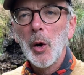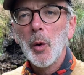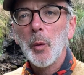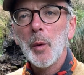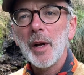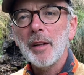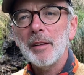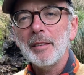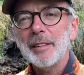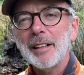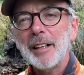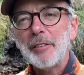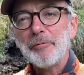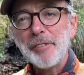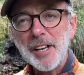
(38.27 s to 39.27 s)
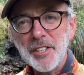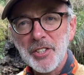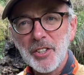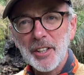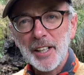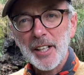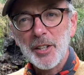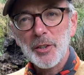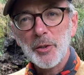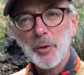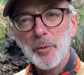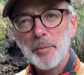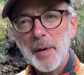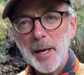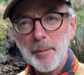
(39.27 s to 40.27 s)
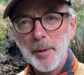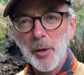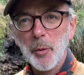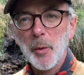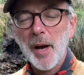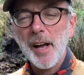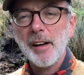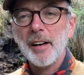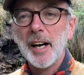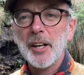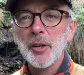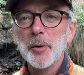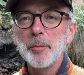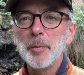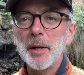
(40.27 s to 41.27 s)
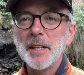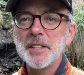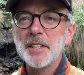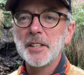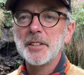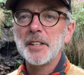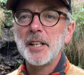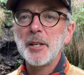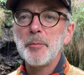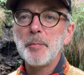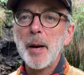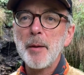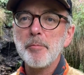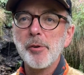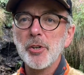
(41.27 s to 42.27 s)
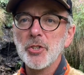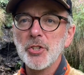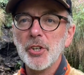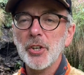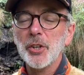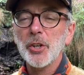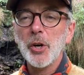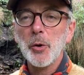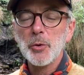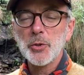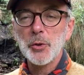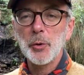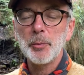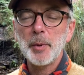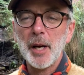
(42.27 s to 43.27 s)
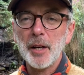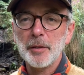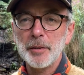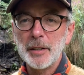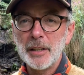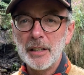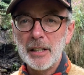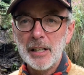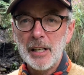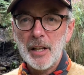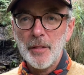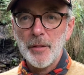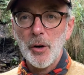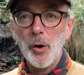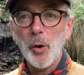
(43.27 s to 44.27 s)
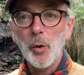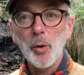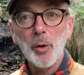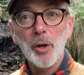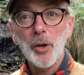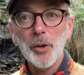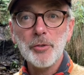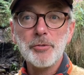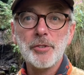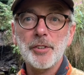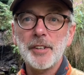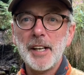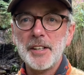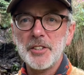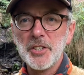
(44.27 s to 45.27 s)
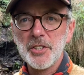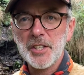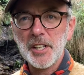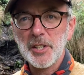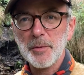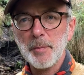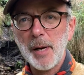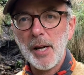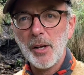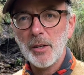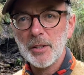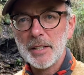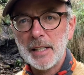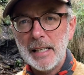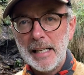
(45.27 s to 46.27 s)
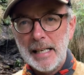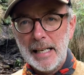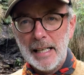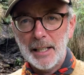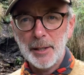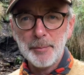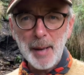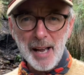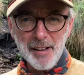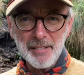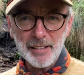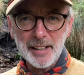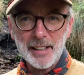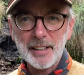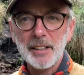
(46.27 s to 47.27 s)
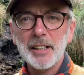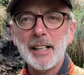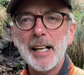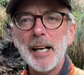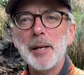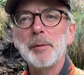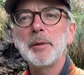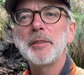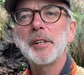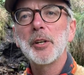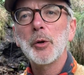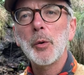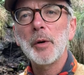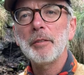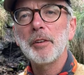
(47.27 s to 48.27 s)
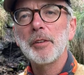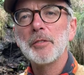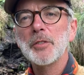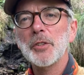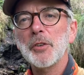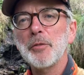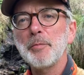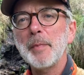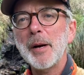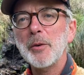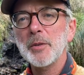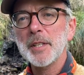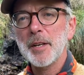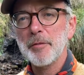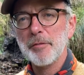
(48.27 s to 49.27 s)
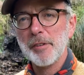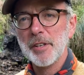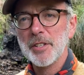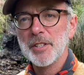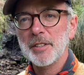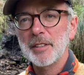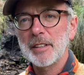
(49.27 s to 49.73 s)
Well, recently you may be aware I completed the Pembrokeshire Coastal Path, the whole 186 miles, and apparently climbing the equivalent of Mount Everest.